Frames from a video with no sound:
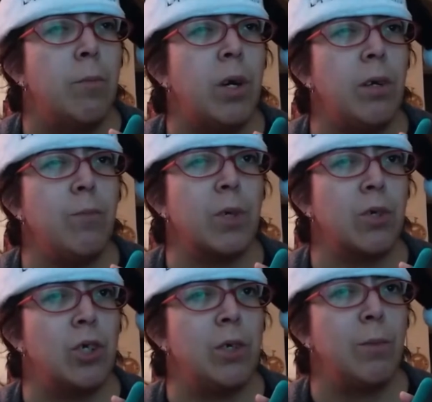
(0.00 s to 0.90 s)
part of
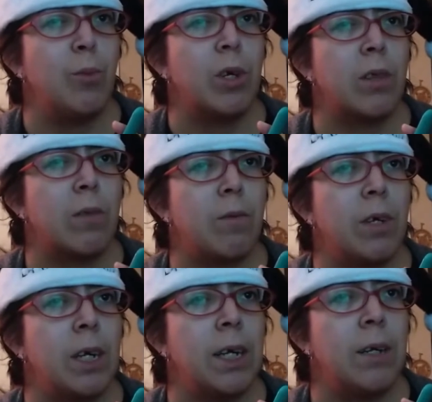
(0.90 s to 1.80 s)
book 2 and book
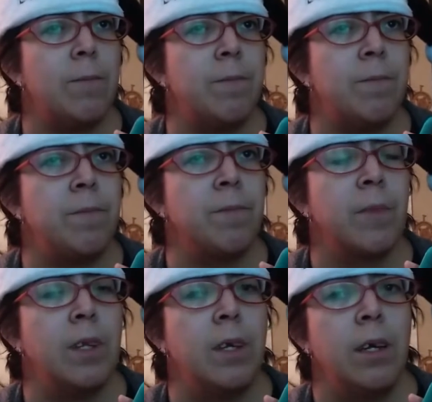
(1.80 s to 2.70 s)
3.
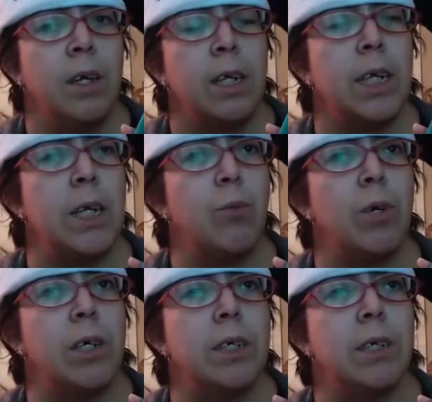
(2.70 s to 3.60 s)
He
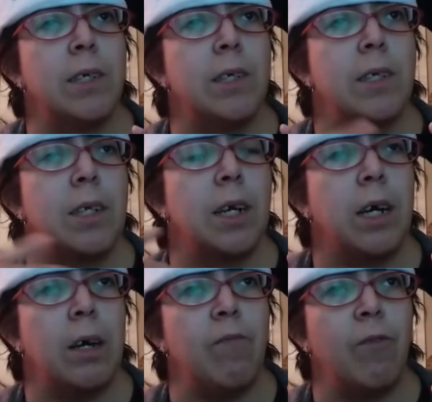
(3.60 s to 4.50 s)
was
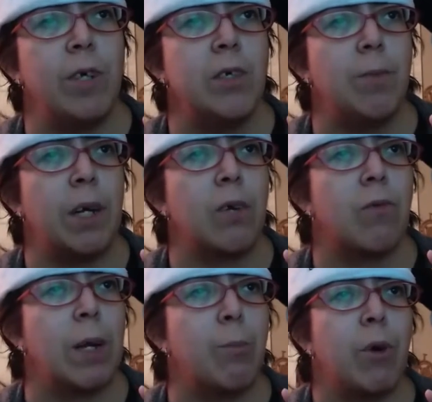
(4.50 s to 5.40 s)
voiced by
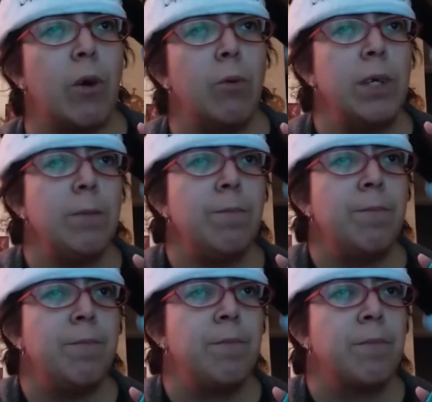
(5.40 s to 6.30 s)
Greg Baldwin,
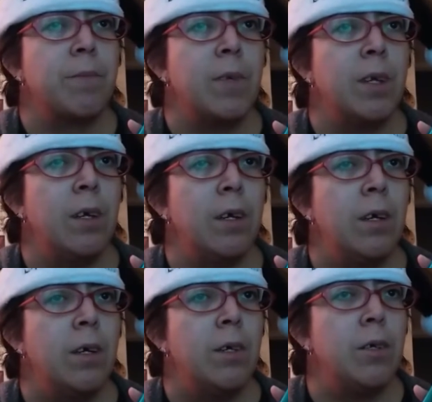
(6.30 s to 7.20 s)

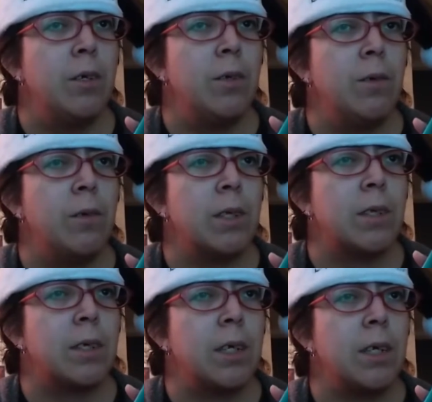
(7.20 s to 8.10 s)
who,
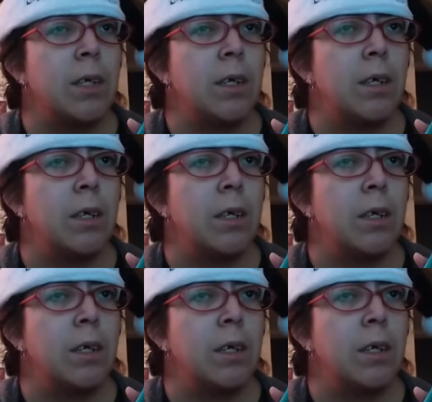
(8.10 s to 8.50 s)
let's see.